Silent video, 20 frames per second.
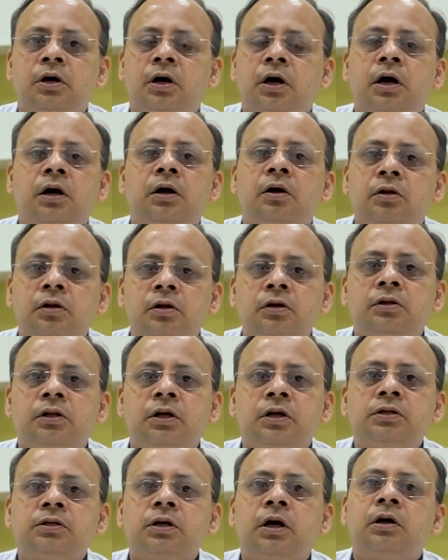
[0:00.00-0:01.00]
and other
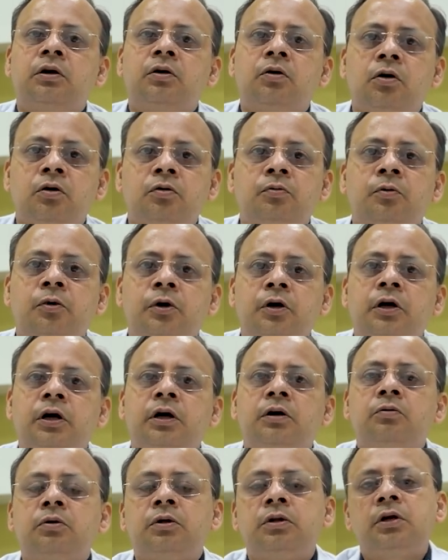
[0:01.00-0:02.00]
things, and
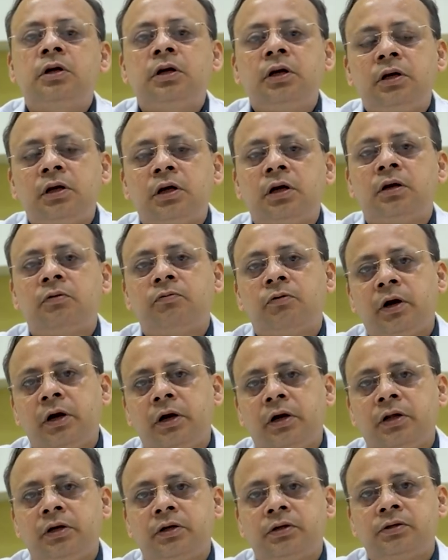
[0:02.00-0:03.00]
corroborated with the clinical
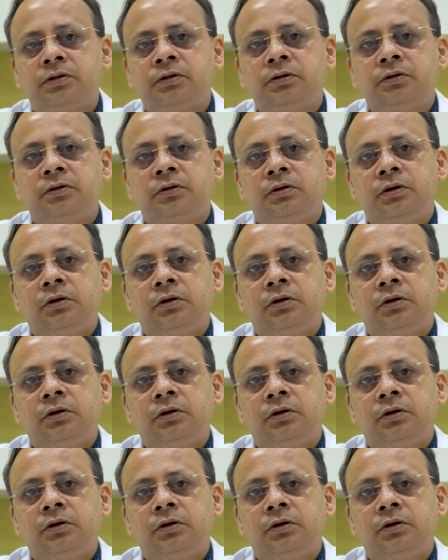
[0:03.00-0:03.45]
findings.